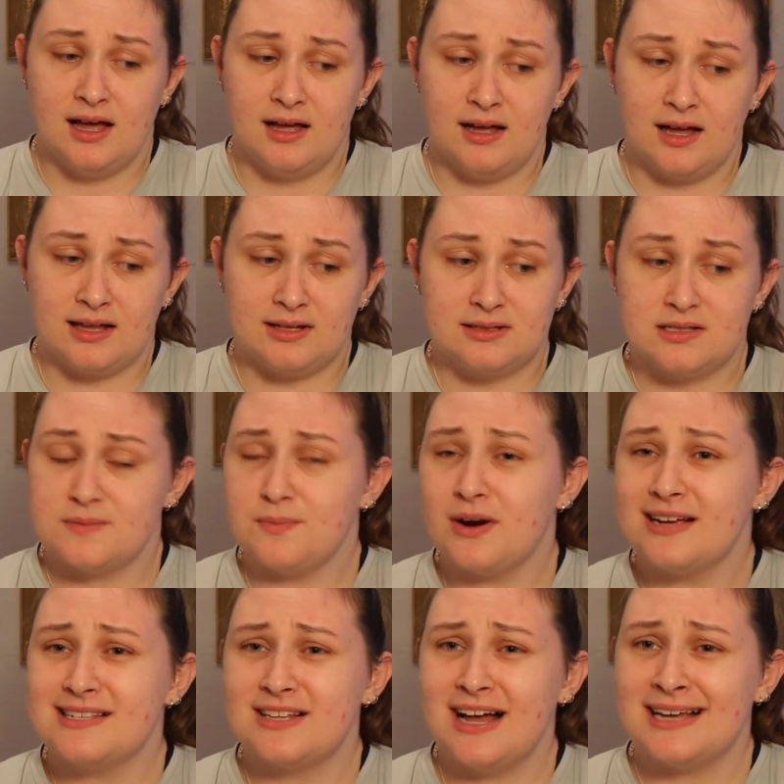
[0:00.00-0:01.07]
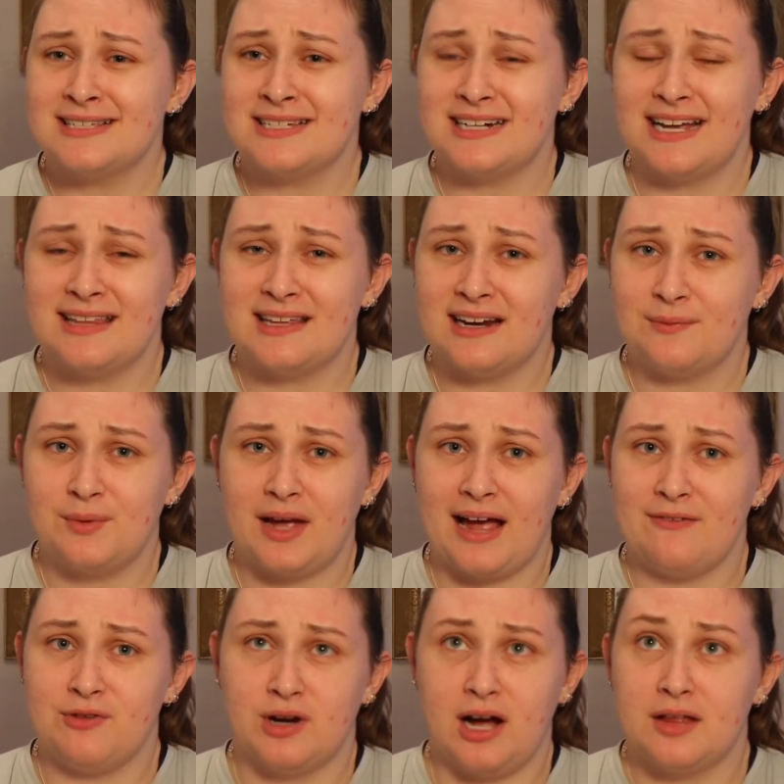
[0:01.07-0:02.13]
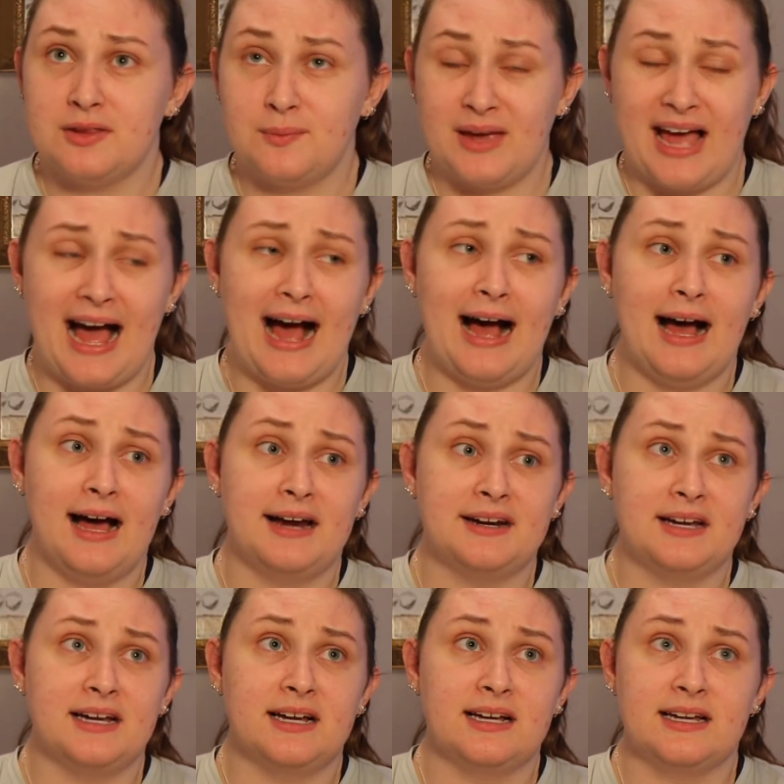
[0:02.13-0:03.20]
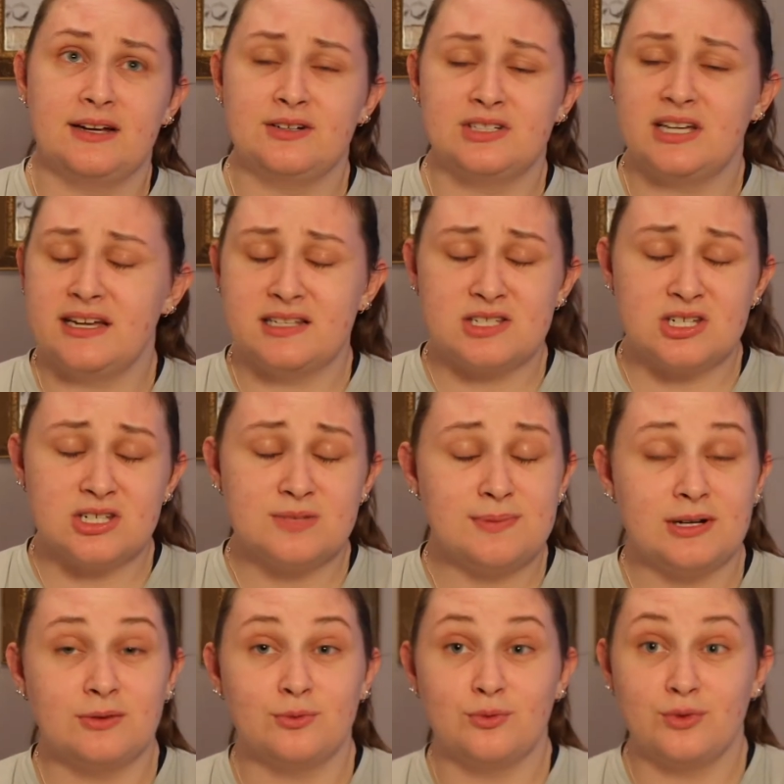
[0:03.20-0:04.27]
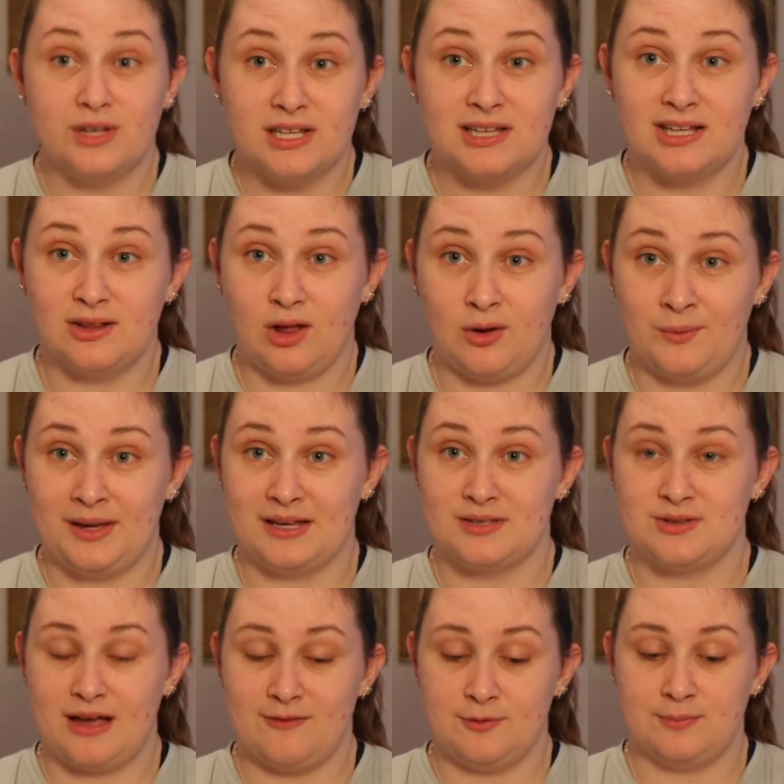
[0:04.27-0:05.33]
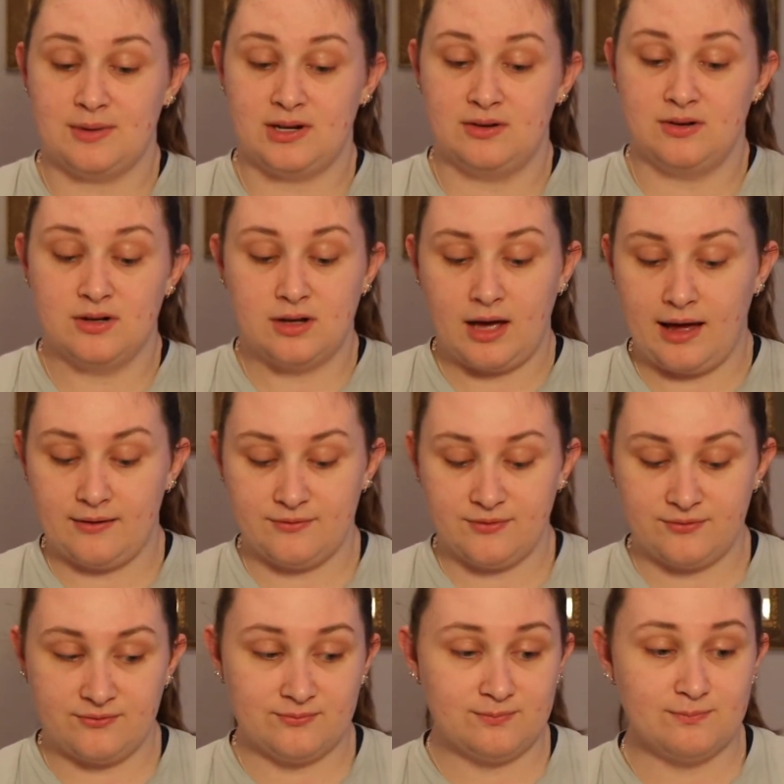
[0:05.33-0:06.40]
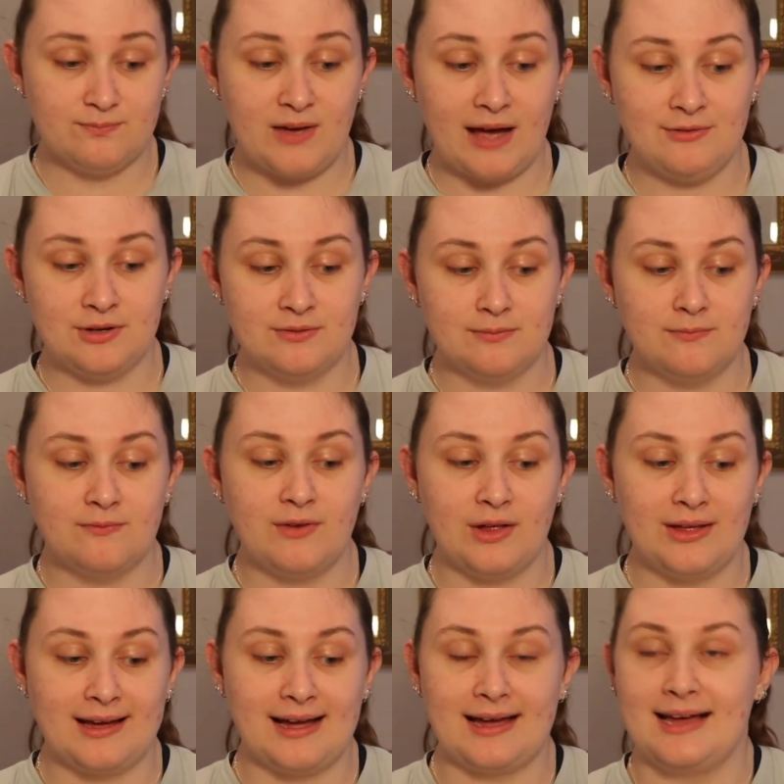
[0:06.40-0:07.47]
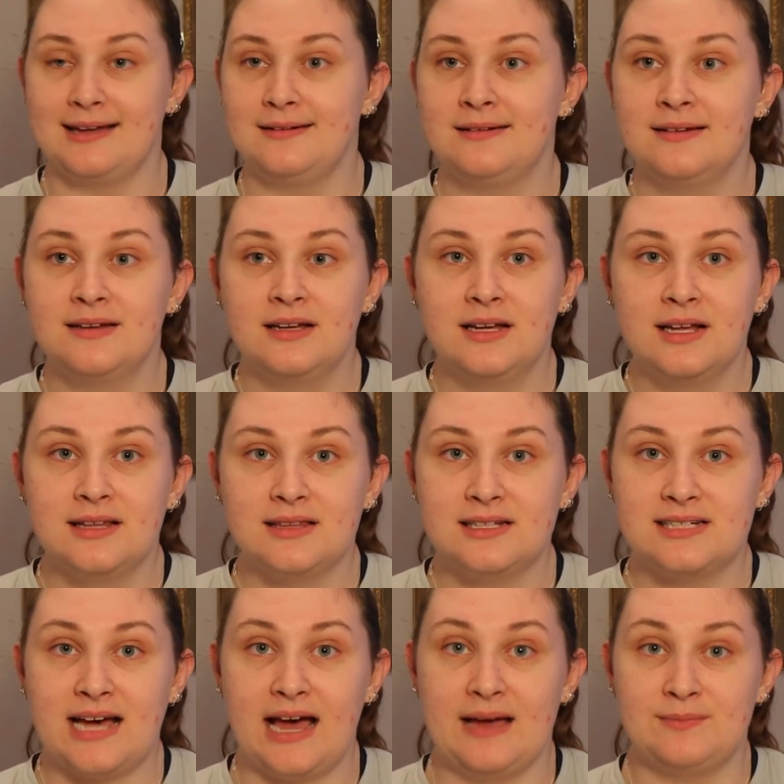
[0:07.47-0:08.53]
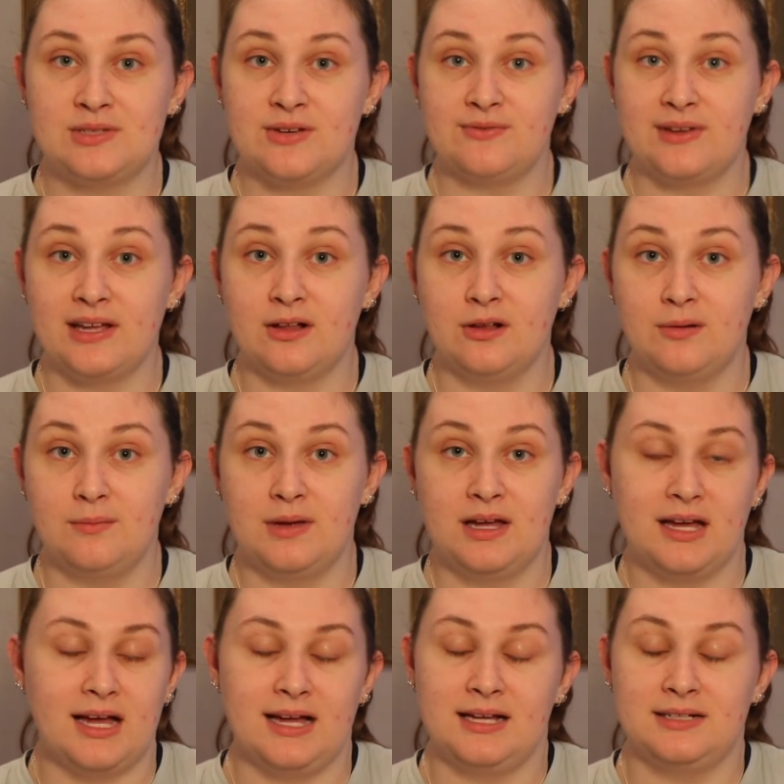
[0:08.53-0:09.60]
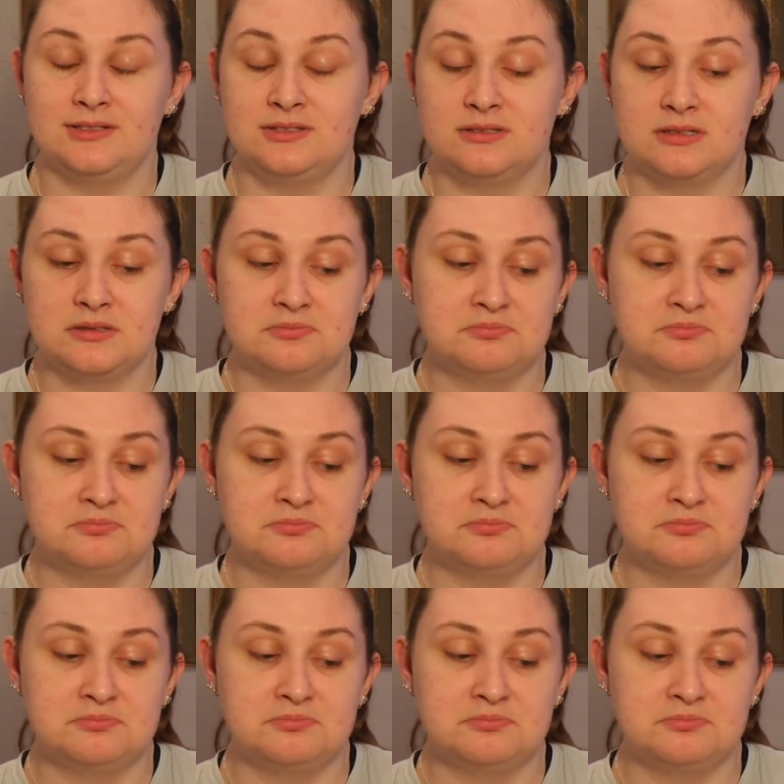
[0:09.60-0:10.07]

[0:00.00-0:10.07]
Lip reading: a surprise class today that I forgot that we had. It's just been a really long week, so I haven't felt like I had the time to film, and